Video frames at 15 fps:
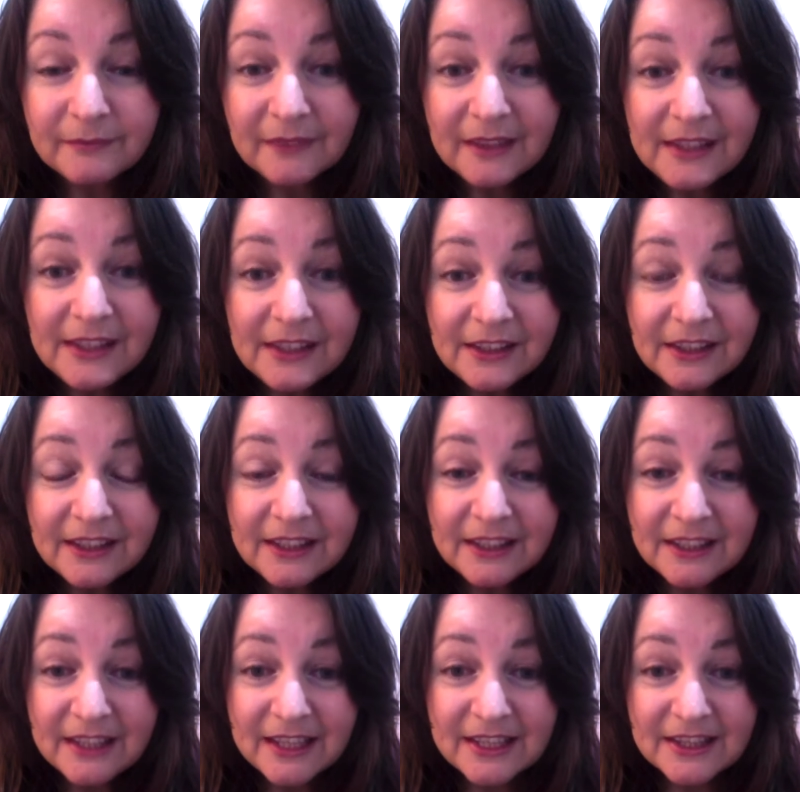you can
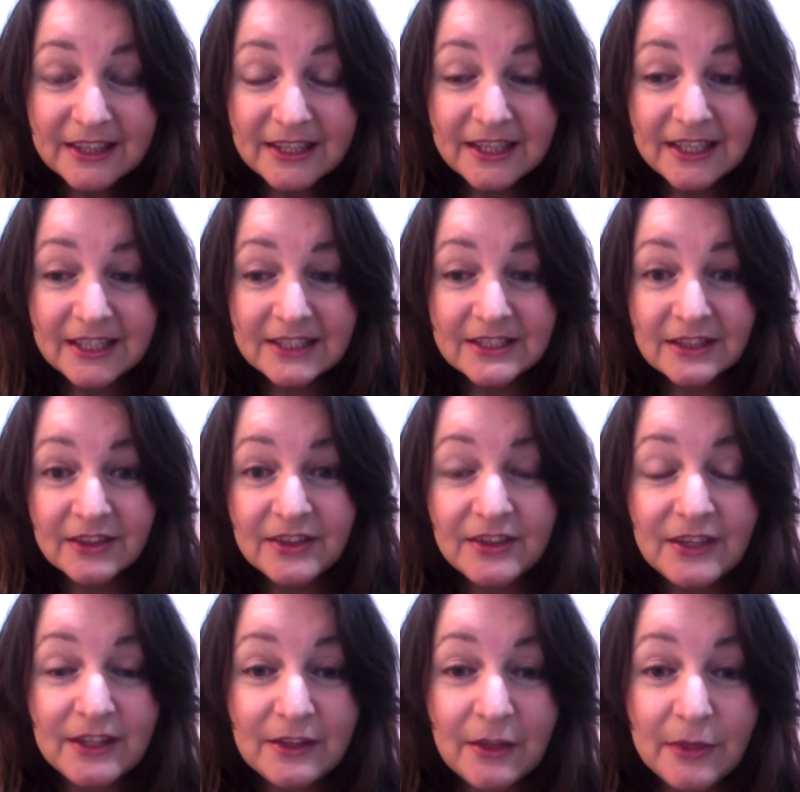get these. I
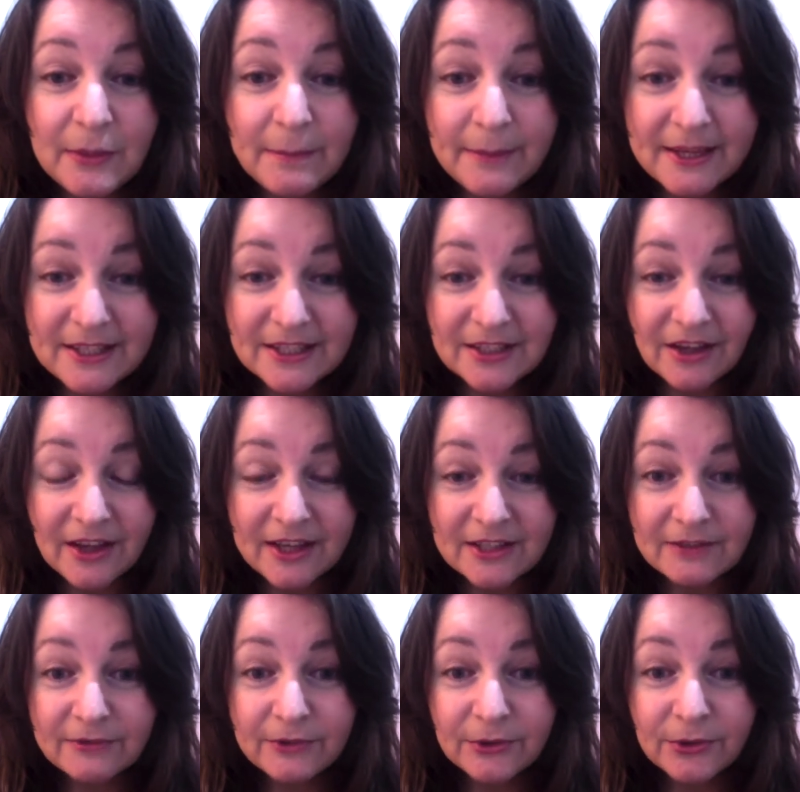think the best
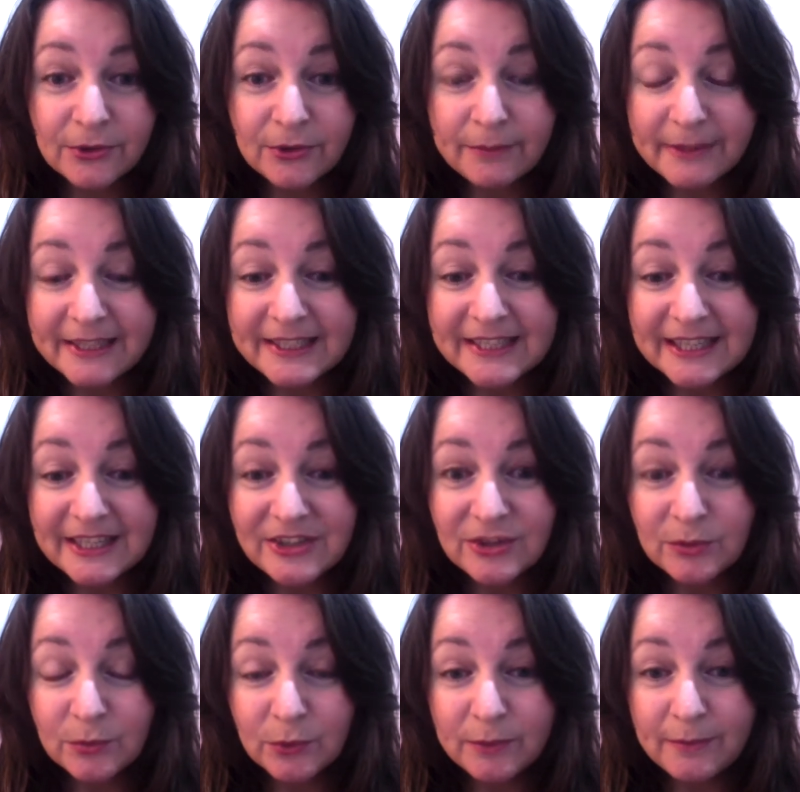size for
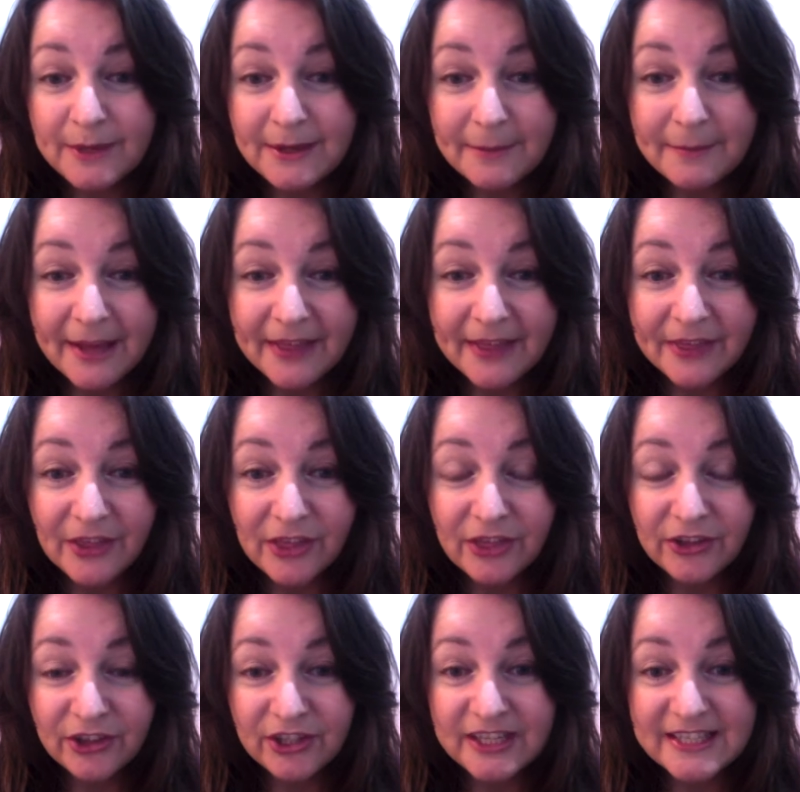meditation would be about the
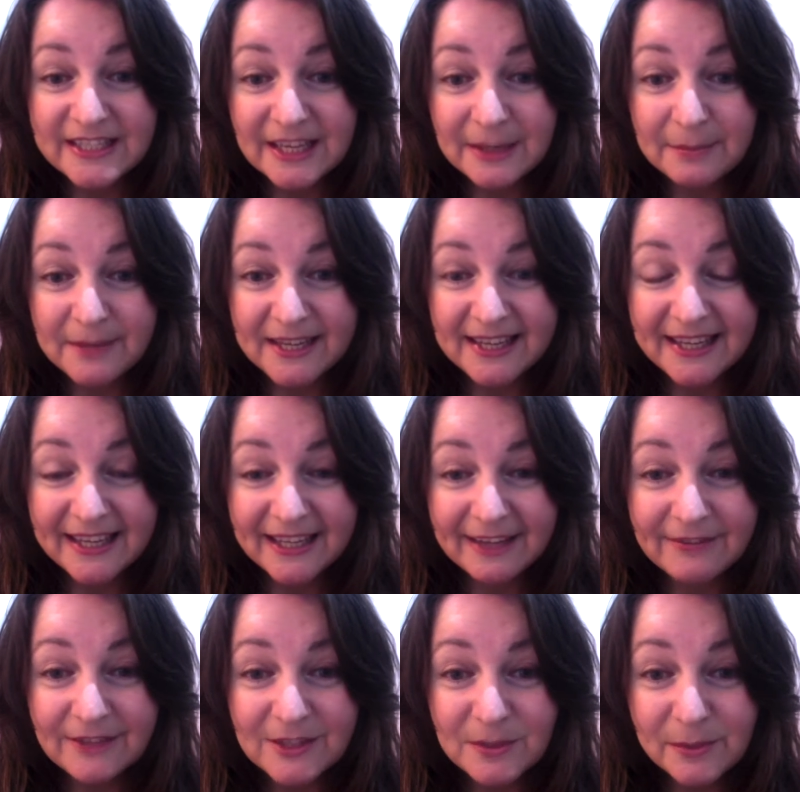30 centimeter
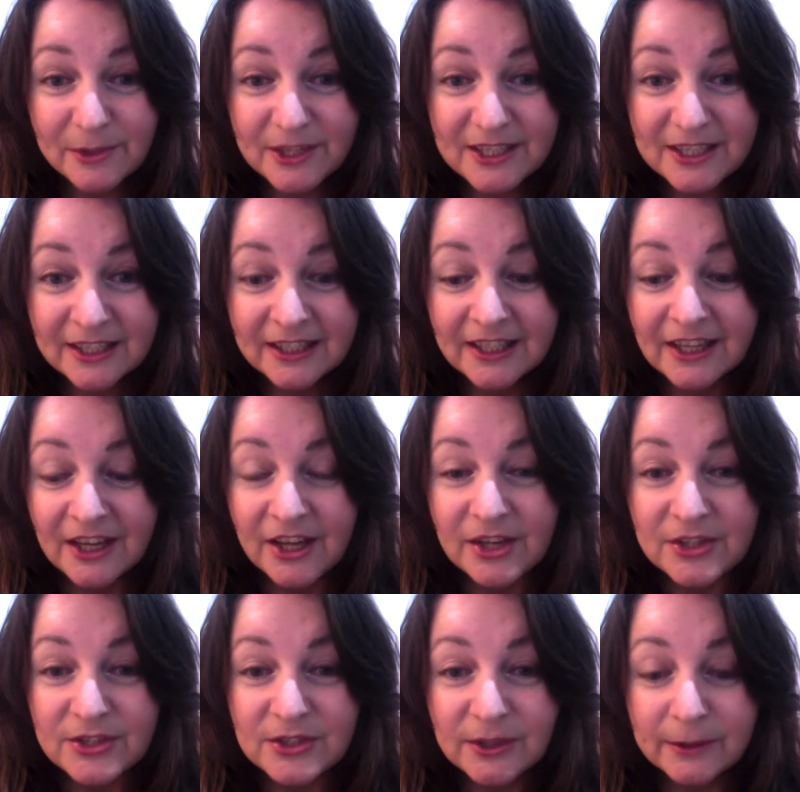canvas print.
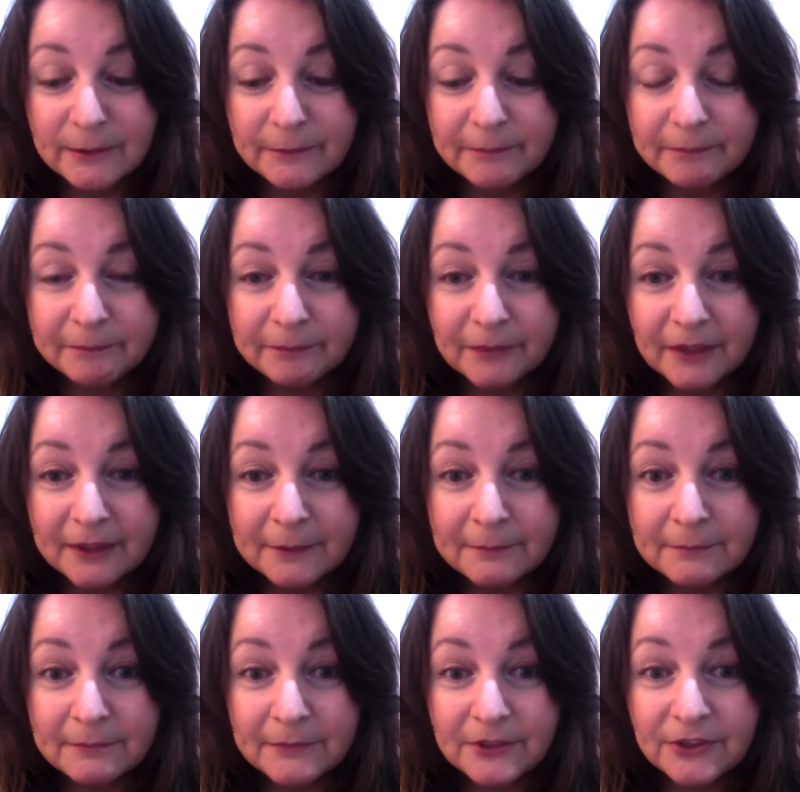So,
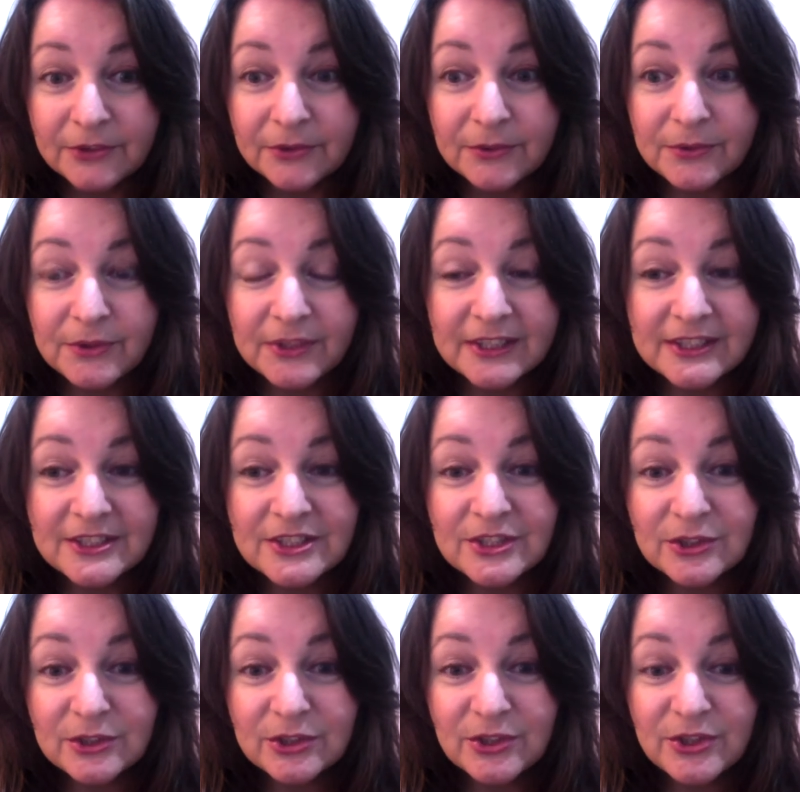you can
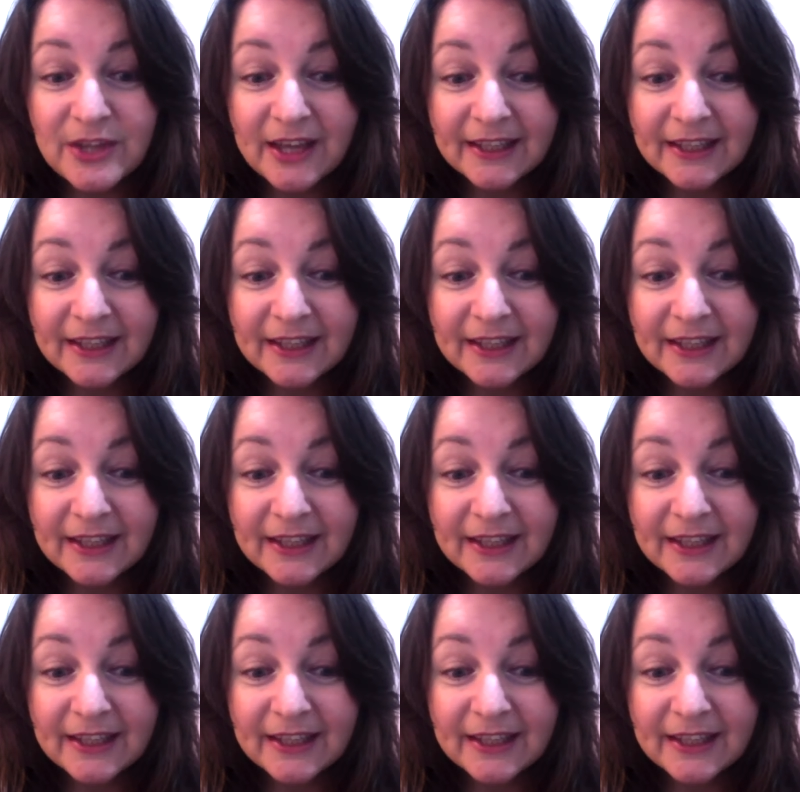still do that